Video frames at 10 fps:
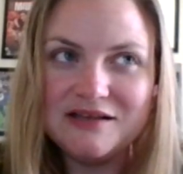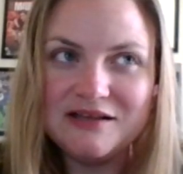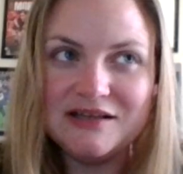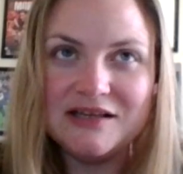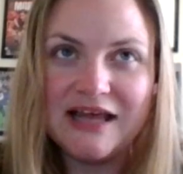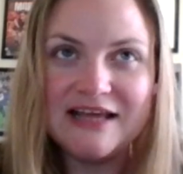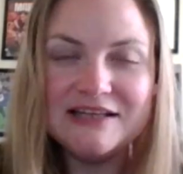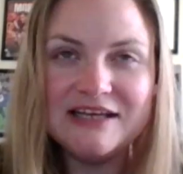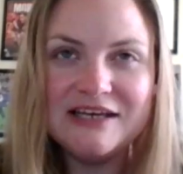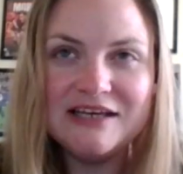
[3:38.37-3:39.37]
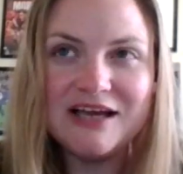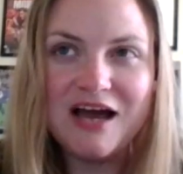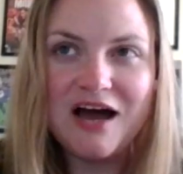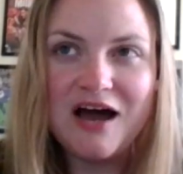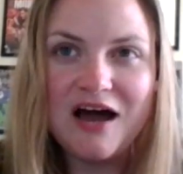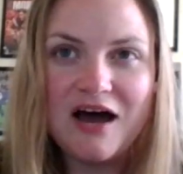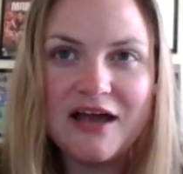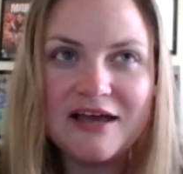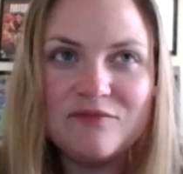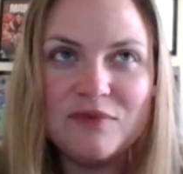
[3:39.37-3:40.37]
Lately, I
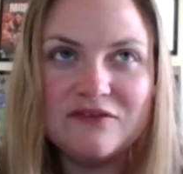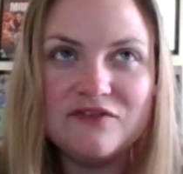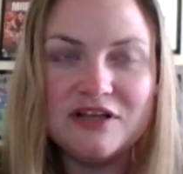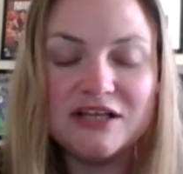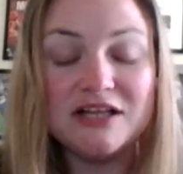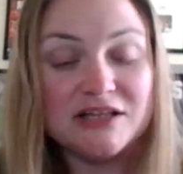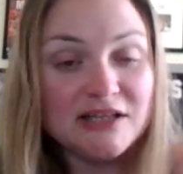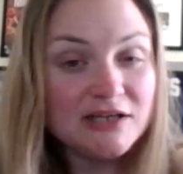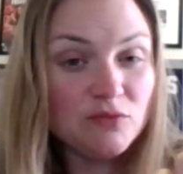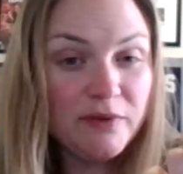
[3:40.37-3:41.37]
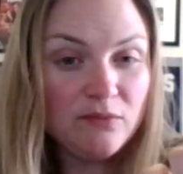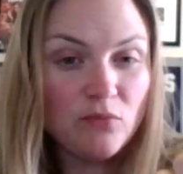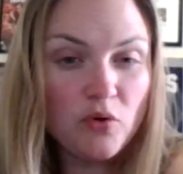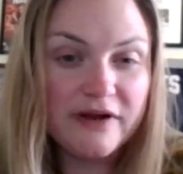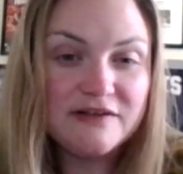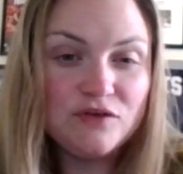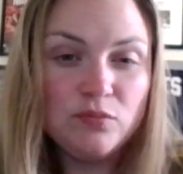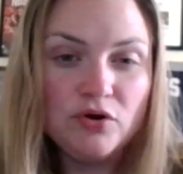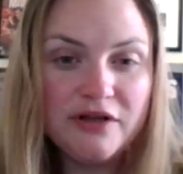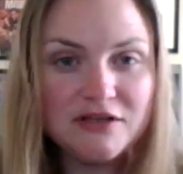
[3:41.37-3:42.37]
have been feeling a little bit more
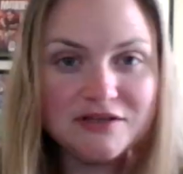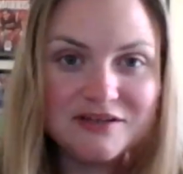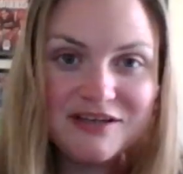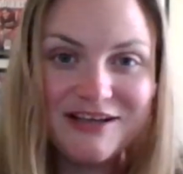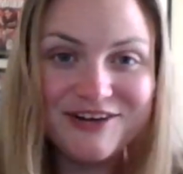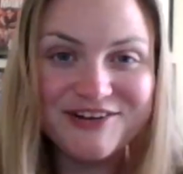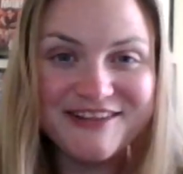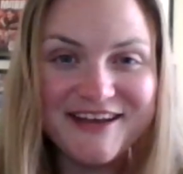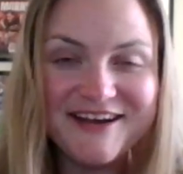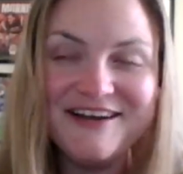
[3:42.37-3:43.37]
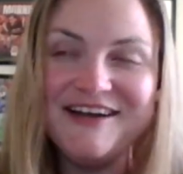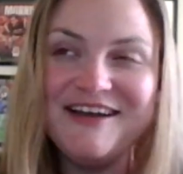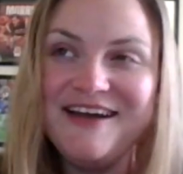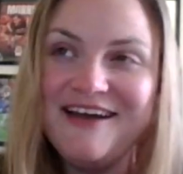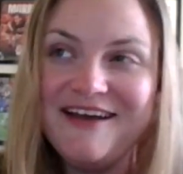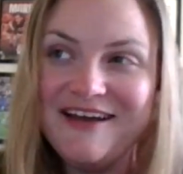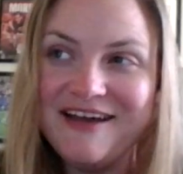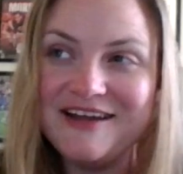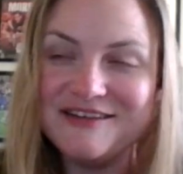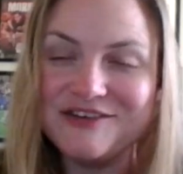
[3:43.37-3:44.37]
exuberant here and there,
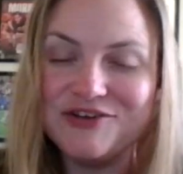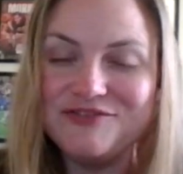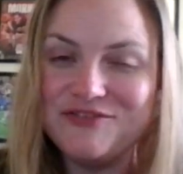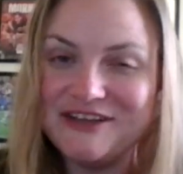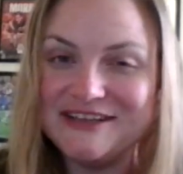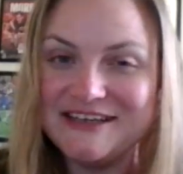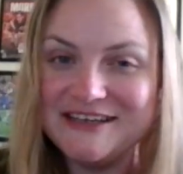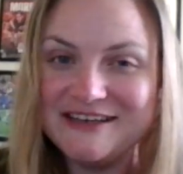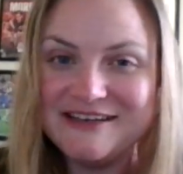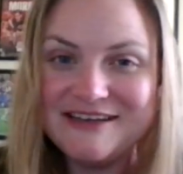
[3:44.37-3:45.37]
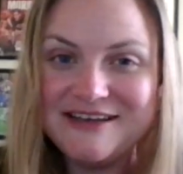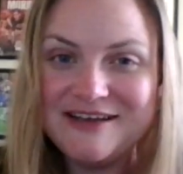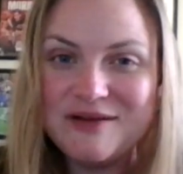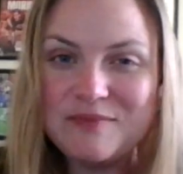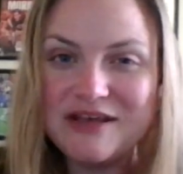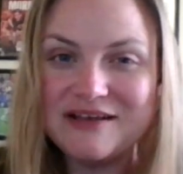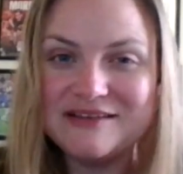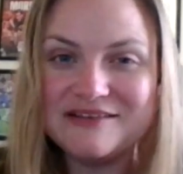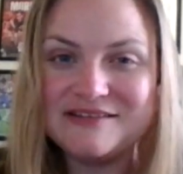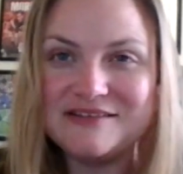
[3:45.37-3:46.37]
and it's a good feeling
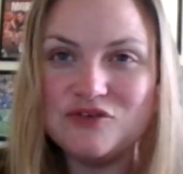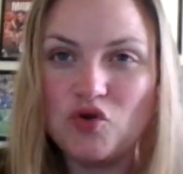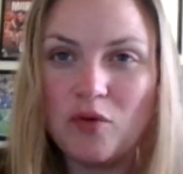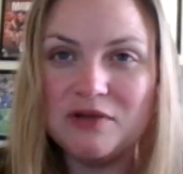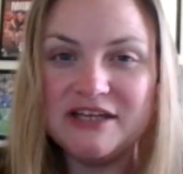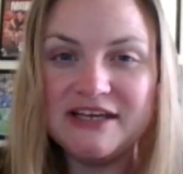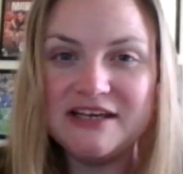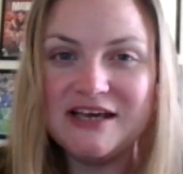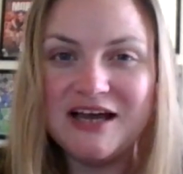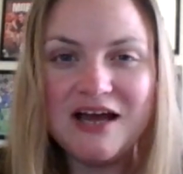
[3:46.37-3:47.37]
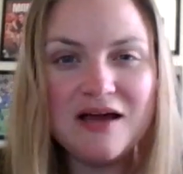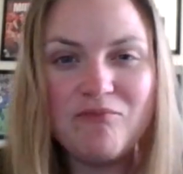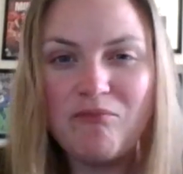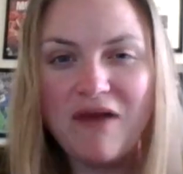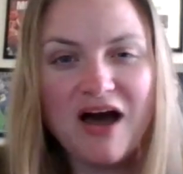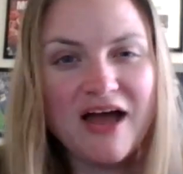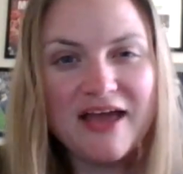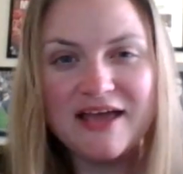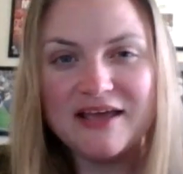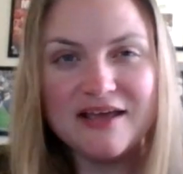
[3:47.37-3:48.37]
because normally
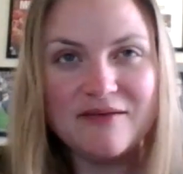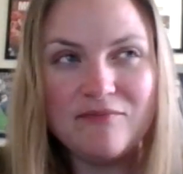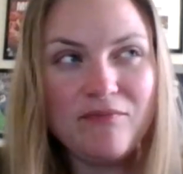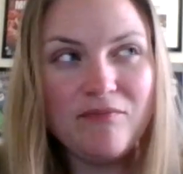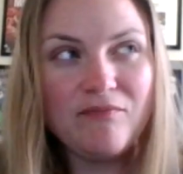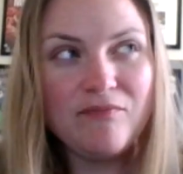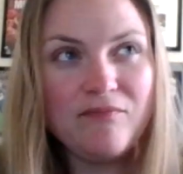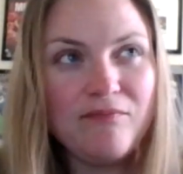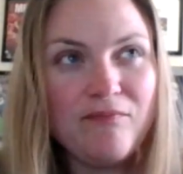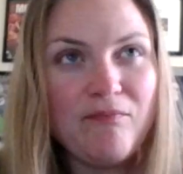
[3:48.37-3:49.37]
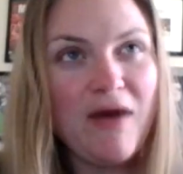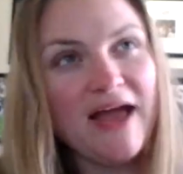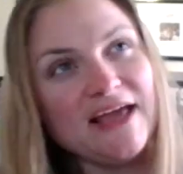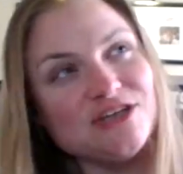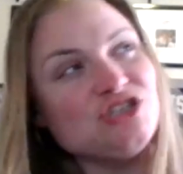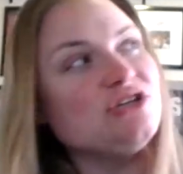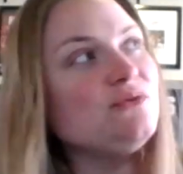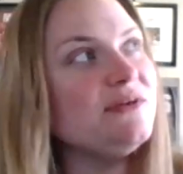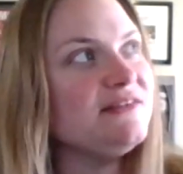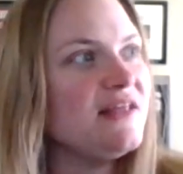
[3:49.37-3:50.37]
my
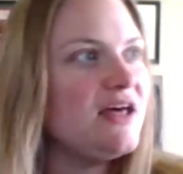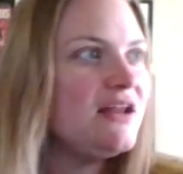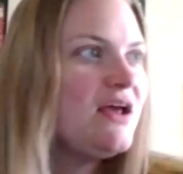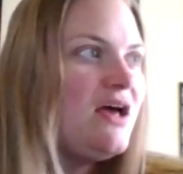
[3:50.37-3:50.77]
issue is that